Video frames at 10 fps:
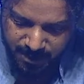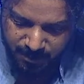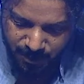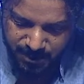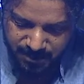
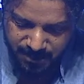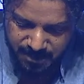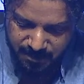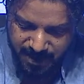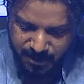project
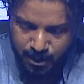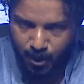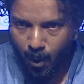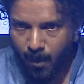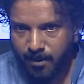was meant to
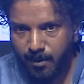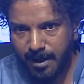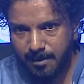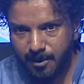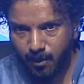
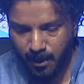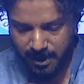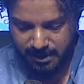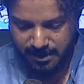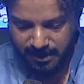overwhelm the
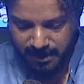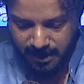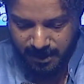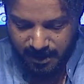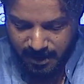world.
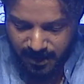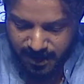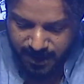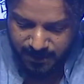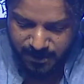
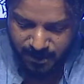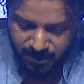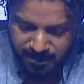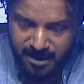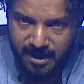He was
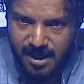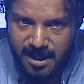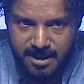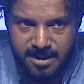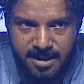not merely
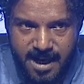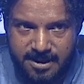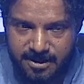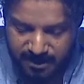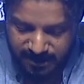an
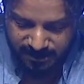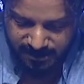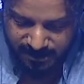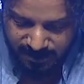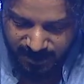
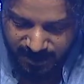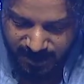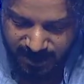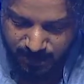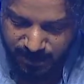internationalist.
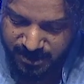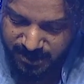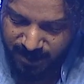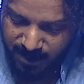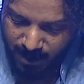He was
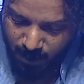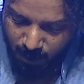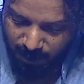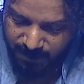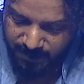
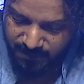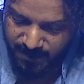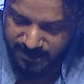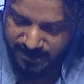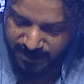one of the
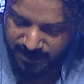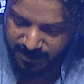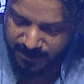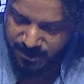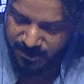first
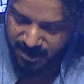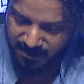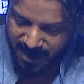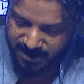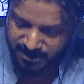thinkers to
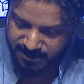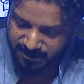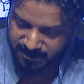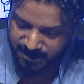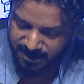
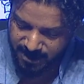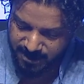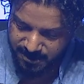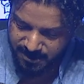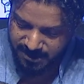imagine the
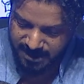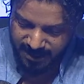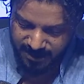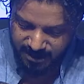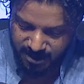conditions
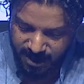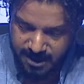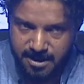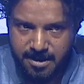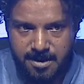and the
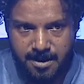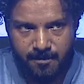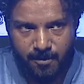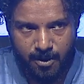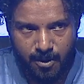criteria
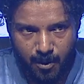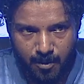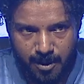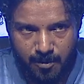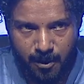for a
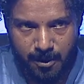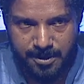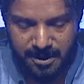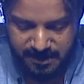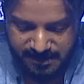global
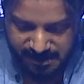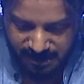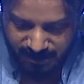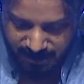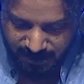politics.
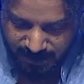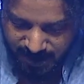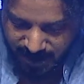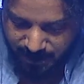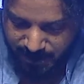
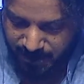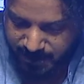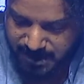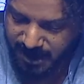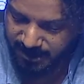
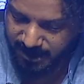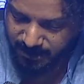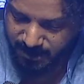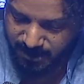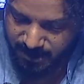Because Gandhi
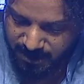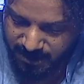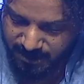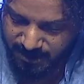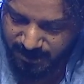was not
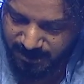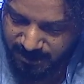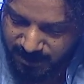concerned